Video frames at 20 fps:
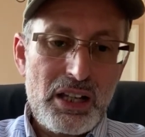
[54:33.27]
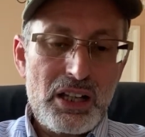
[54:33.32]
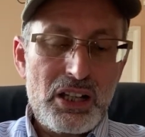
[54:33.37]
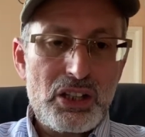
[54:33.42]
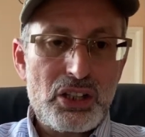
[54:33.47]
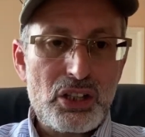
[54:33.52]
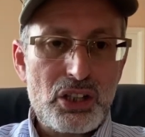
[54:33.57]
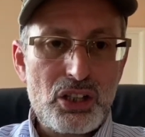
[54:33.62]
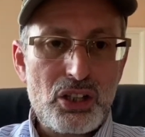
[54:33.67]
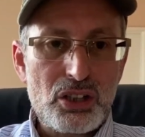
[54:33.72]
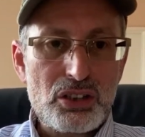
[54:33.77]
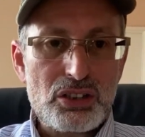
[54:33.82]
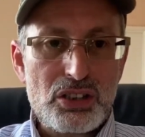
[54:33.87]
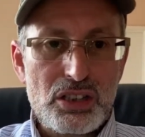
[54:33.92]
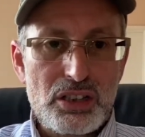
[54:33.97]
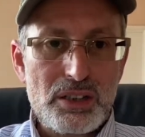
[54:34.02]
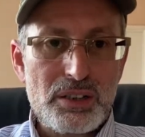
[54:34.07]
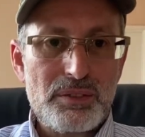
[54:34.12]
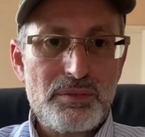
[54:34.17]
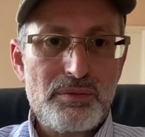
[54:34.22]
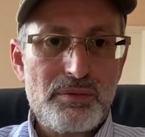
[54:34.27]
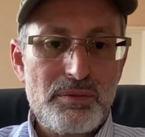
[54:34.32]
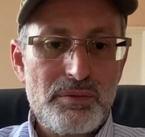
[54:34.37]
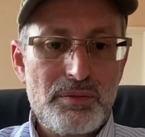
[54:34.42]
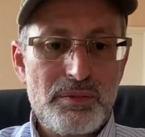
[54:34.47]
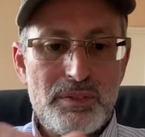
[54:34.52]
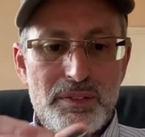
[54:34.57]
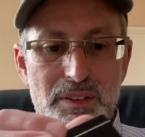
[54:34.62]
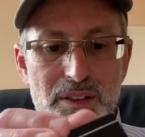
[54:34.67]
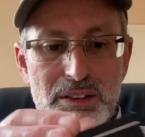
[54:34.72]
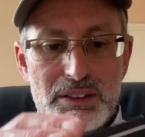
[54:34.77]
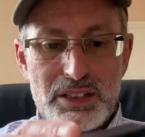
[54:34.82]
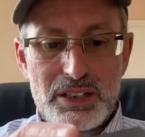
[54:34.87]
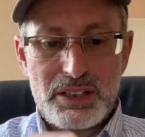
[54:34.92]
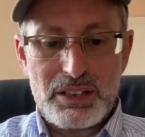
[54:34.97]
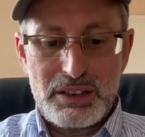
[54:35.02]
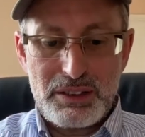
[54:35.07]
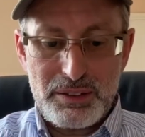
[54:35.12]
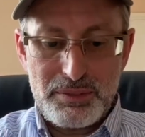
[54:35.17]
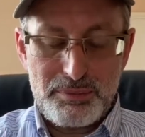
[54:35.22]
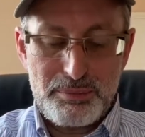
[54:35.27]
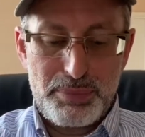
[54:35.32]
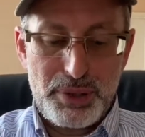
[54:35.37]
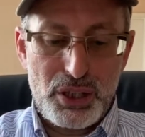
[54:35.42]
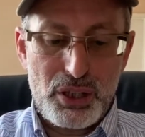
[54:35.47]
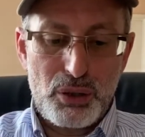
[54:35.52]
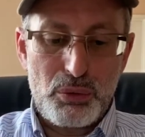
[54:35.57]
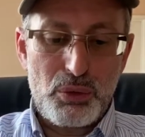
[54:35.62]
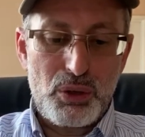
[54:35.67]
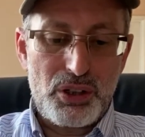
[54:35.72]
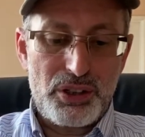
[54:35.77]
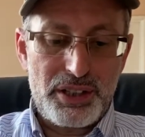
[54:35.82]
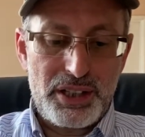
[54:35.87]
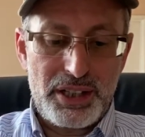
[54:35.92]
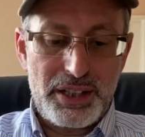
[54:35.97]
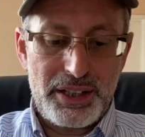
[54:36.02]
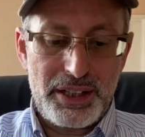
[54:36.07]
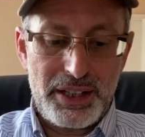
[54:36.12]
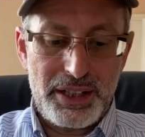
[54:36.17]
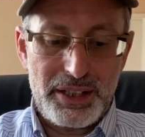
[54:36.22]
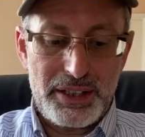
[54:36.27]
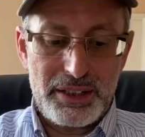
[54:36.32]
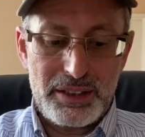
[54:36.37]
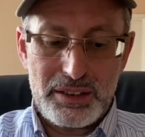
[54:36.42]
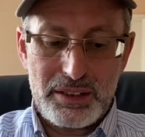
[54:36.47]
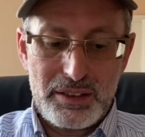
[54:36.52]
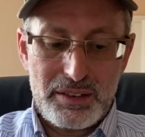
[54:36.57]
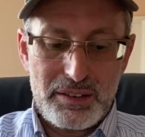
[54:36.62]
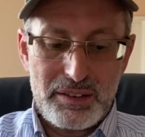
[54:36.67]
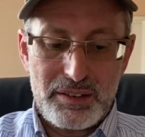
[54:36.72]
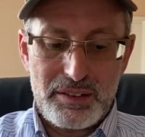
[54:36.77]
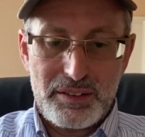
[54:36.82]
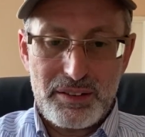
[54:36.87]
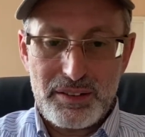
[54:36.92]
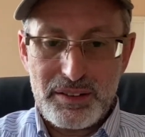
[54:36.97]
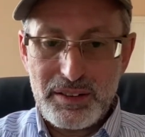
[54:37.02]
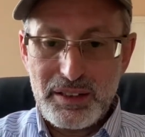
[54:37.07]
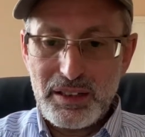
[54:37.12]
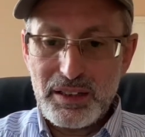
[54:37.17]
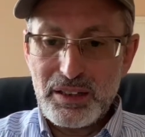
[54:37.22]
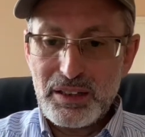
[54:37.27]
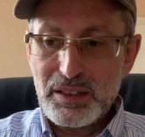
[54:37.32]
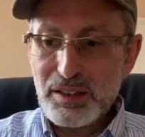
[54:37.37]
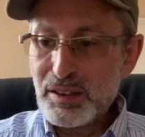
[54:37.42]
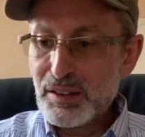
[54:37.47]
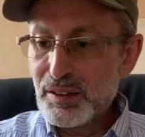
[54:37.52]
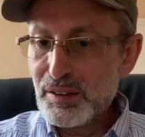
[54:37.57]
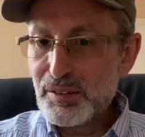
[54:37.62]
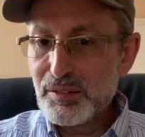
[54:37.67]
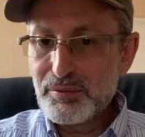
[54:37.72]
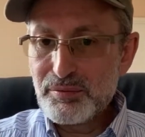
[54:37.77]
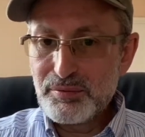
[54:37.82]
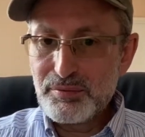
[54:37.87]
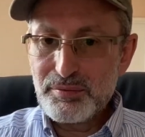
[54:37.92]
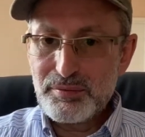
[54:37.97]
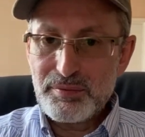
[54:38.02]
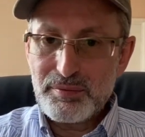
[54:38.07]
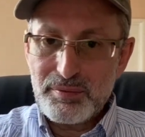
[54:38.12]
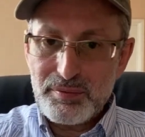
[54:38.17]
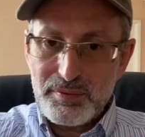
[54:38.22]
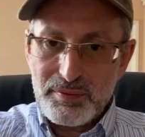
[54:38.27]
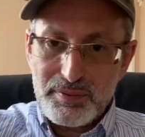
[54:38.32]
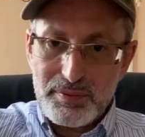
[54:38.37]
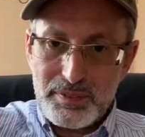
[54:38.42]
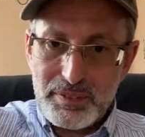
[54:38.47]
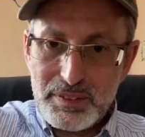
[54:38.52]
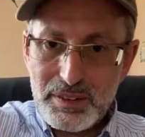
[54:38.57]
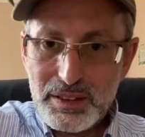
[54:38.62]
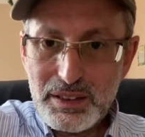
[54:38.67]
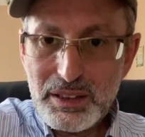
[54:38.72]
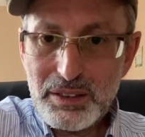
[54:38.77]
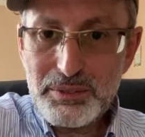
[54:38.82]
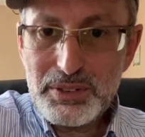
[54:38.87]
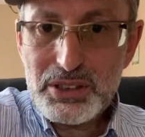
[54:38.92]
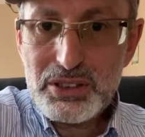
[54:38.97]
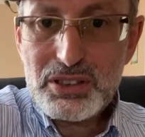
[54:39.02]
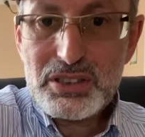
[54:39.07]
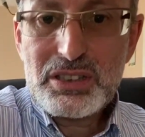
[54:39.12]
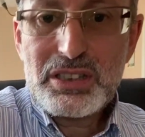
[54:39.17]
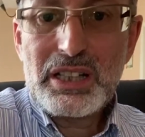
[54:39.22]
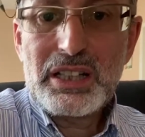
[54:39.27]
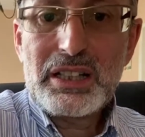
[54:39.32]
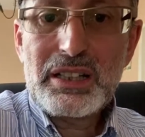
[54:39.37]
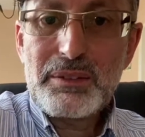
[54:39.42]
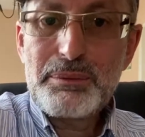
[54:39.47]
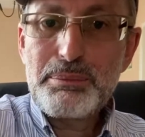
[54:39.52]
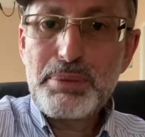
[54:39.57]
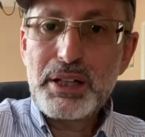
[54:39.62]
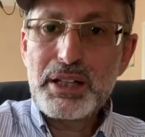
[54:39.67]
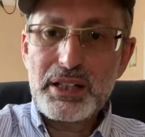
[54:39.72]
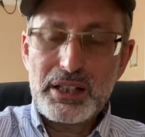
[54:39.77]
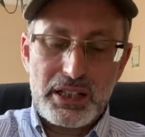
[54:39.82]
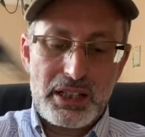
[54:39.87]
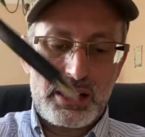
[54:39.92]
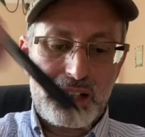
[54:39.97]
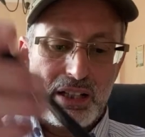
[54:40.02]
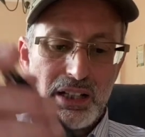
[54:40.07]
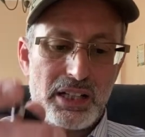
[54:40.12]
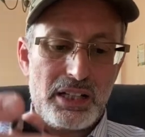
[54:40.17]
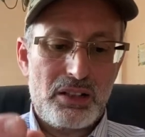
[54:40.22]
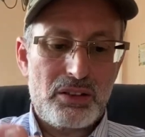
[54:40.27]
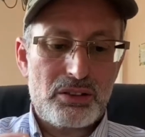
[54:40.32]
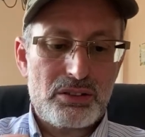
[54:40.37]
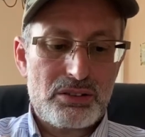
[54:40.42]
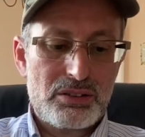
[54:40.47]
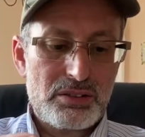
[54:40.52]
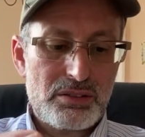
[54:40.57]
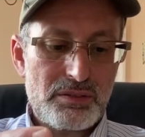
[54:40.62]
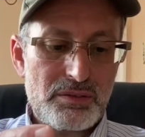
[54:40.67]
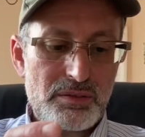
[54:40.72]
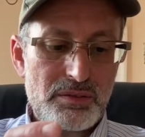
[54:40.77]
You got the the bigger one in here. Um, let me just take a pen and get it out.